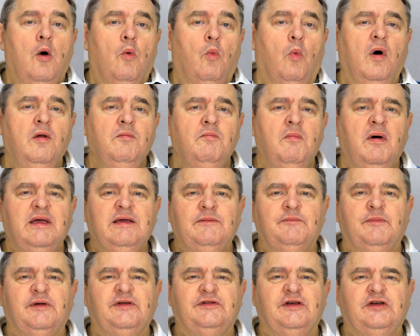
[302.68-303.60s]
One
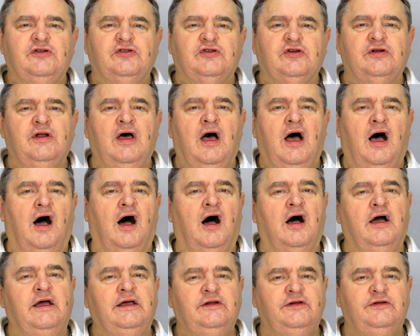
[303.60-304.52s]
mic position
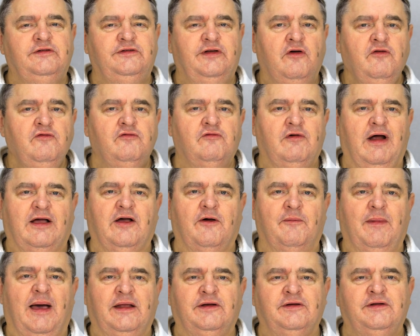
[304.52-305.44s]
I don't
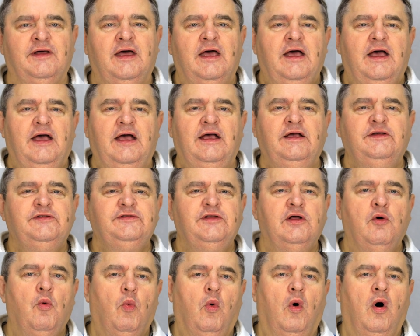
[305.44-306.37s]
recommend is
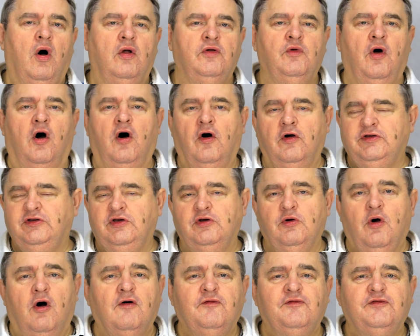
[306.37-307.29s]
the one
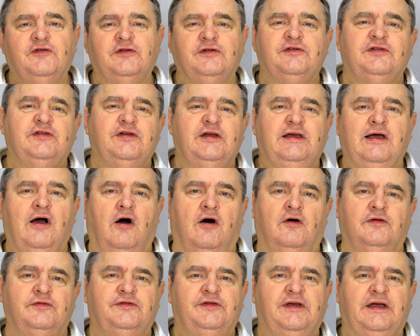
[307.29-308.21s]
you often see
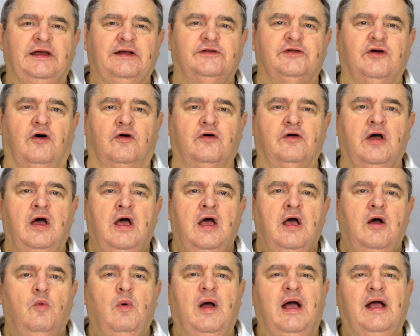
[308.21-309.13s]
on TikTok,
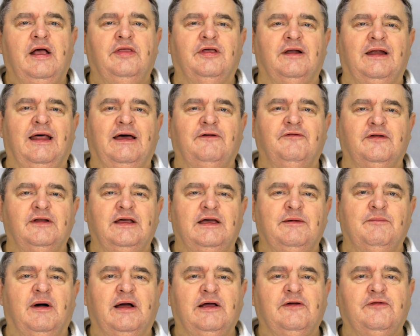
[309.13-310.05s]
where the
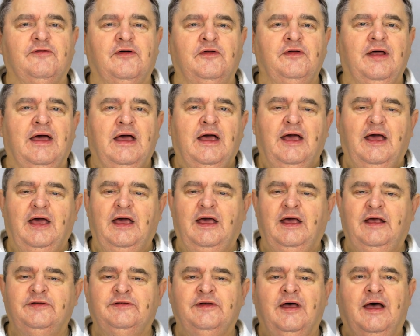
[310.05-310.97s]
lavalier microphone
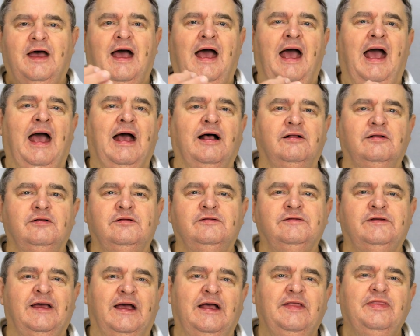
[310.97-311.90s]
is
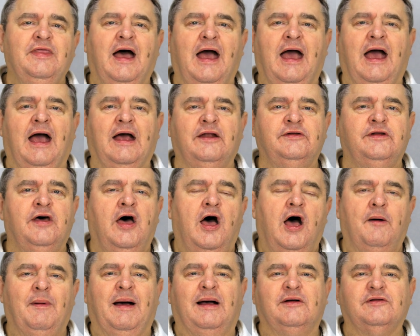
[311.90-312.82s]
held in the hand
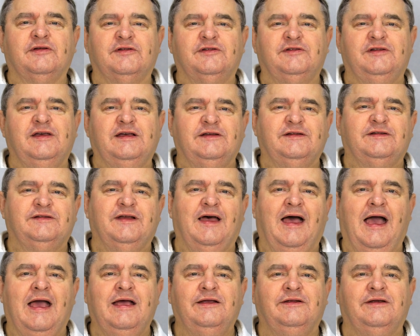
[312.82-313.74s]
about 6 to
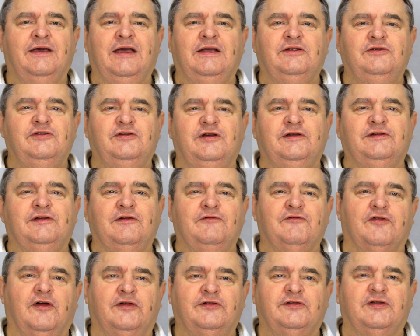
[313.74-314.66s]
8 inches in
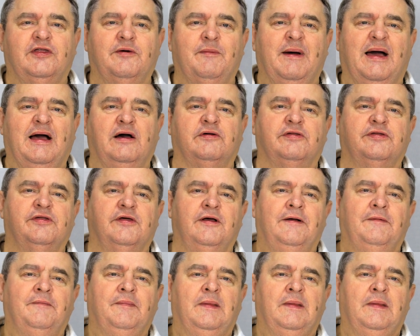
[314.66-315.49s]
front of the mouth.